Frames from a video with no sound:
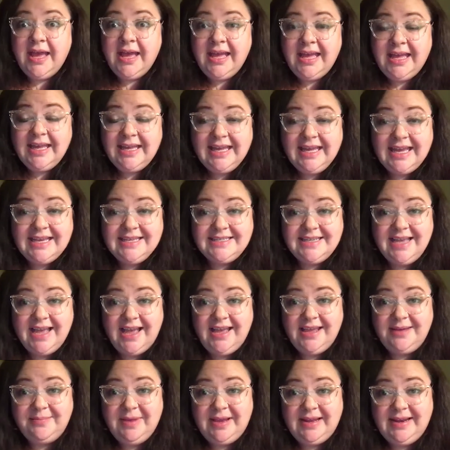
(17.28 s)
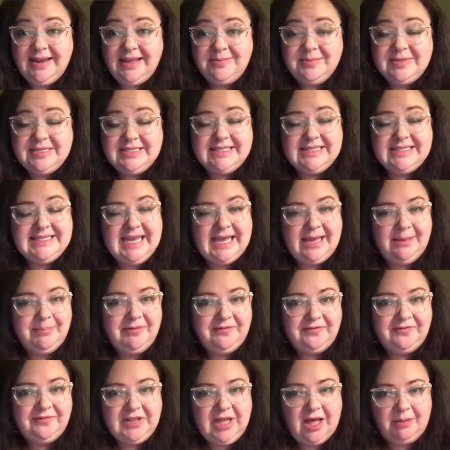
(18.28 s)
Yes, hi, my name is Deb
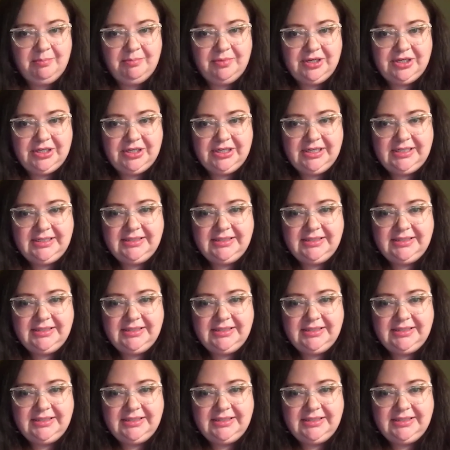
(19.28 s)
Flomberg.